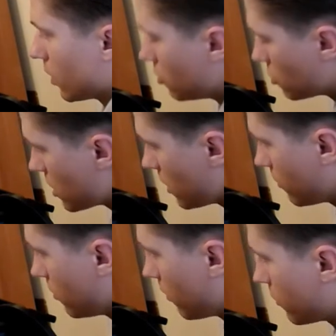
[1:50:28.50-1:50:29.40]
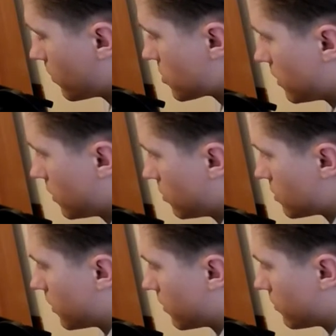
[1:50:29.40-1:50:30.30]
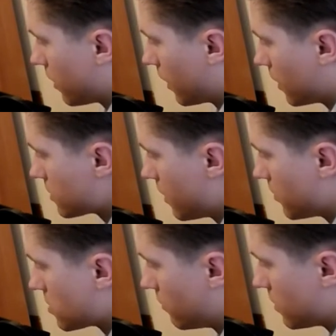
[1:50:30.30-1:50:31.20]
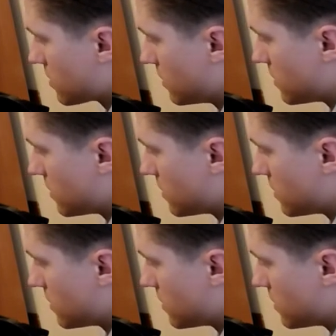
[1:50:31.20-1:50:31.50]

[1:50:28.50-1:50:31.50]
You say you're from Saint Louis, but I guess Amazon was in